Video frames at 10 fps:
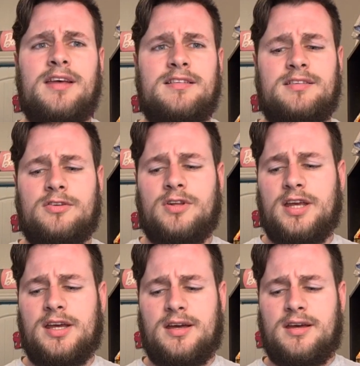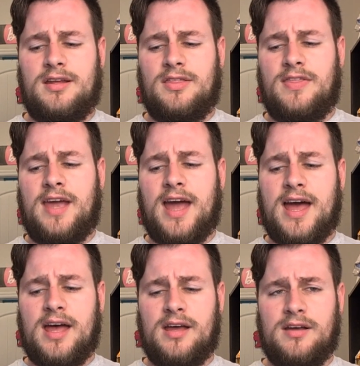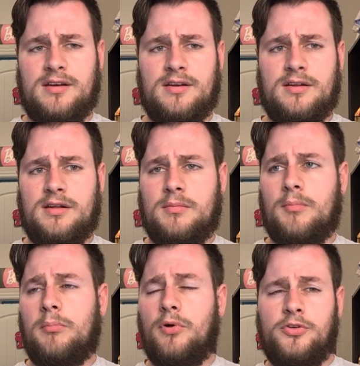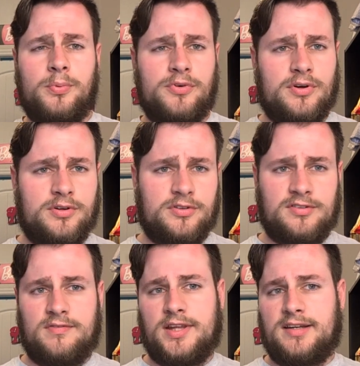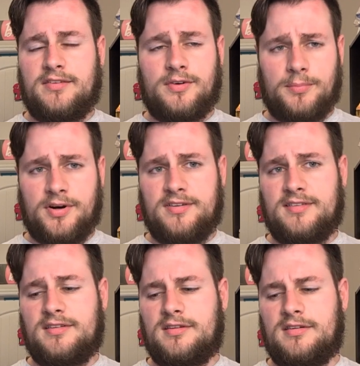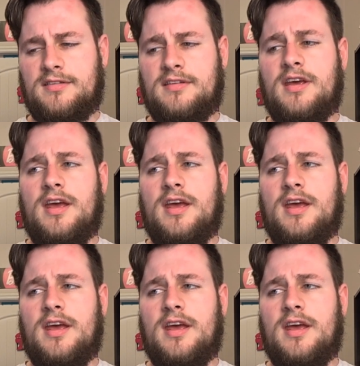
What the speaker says: So like they had multiple dolls of like different princesses.